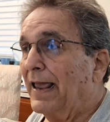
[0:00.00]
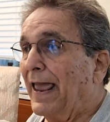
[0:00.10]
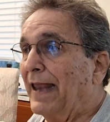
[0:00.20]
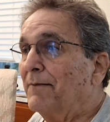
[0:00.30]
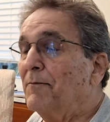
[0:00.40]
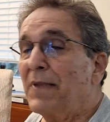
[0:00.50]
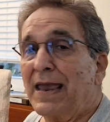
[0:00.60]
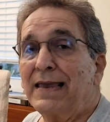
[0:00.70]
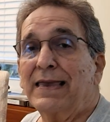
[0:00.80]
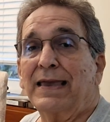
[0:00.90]
and
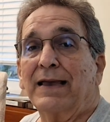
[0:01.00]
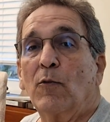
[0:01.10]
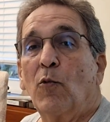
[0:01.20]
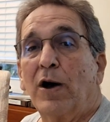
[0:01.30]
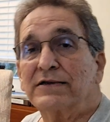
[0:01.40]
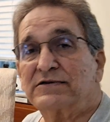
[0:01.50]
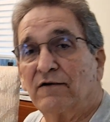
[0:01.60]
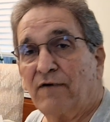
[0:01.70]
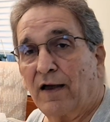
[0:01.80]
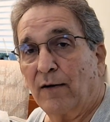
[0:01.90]
making what's
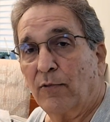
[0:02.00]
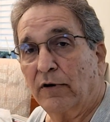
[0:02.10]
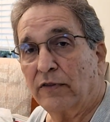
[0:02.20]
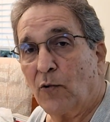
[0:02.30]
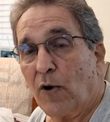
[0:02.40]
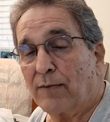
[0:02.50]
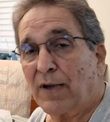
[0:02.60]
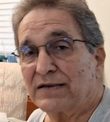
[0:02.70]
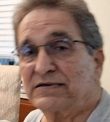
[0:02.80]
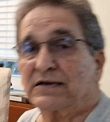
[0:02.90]
available in the
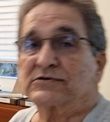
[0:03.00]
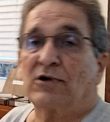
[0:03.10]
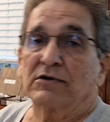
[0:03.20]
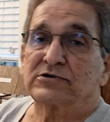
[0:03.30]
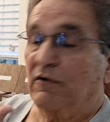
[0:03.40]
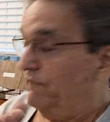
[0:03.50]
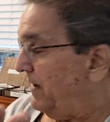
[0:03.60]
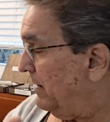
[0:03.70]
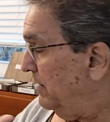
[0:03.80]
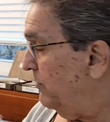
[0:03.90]
1x6 also
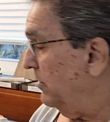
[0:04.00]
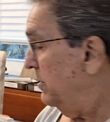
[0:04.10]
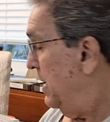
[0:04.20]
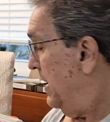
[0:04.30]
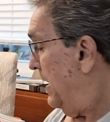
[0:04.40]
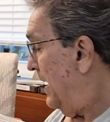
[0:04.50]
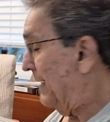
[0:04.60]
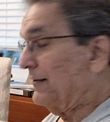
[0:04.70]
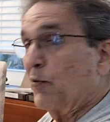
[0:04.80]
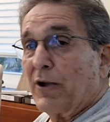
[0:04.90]
available
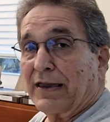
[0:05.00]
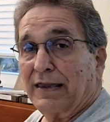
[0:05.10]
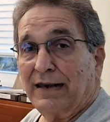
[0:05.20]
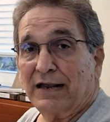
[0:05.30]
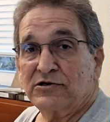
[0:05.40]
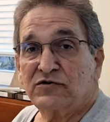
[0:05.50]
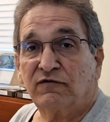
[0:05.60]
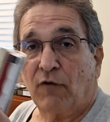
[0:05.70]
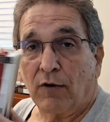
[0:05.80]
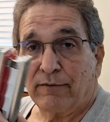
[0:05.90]
in the Wicked Edge
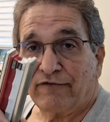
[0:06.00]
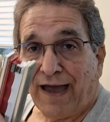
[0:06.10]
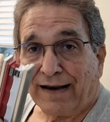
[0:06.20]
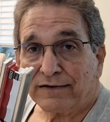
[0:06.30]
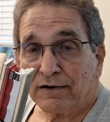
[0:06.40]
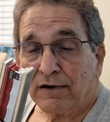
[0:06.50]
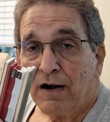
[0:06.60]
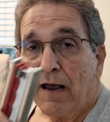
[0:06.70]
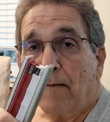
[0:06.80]
form factor.